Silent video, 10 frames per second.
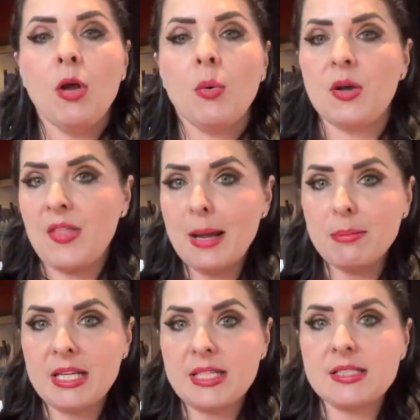What that
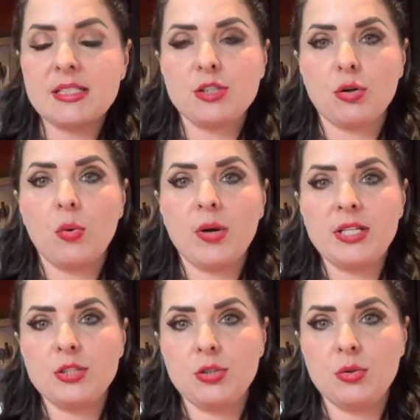means is you're going
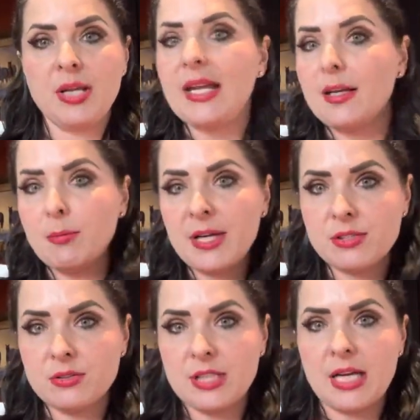to get an
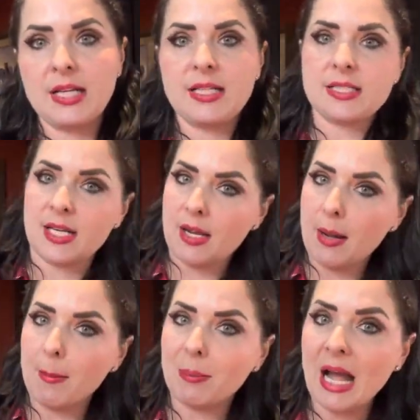appraisal done and it's going to
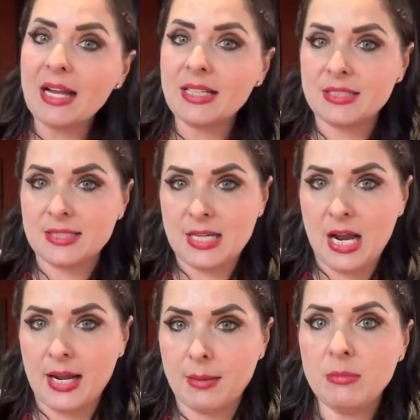come back in
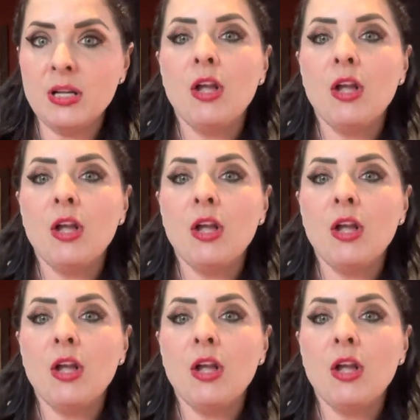time